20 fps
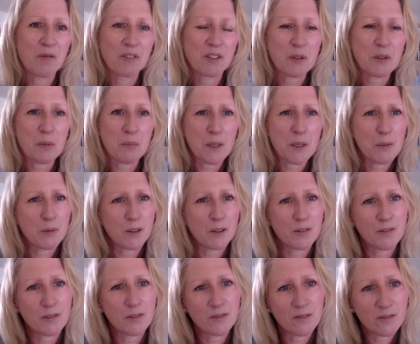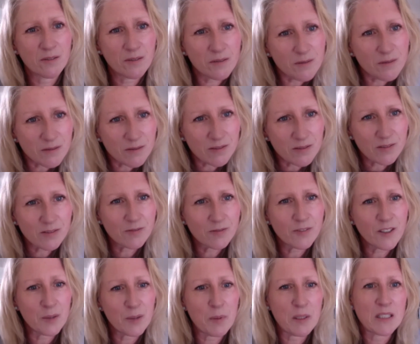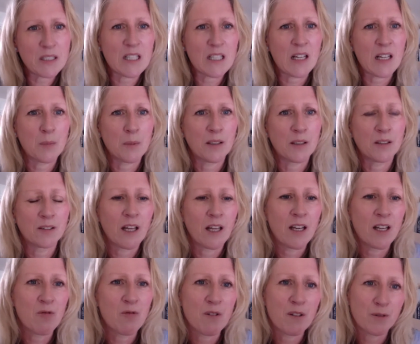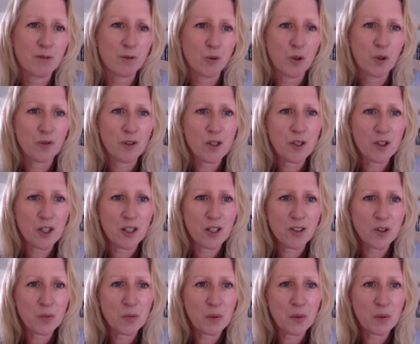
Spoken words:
Some people feel a bit sad about getting rid of all the photos,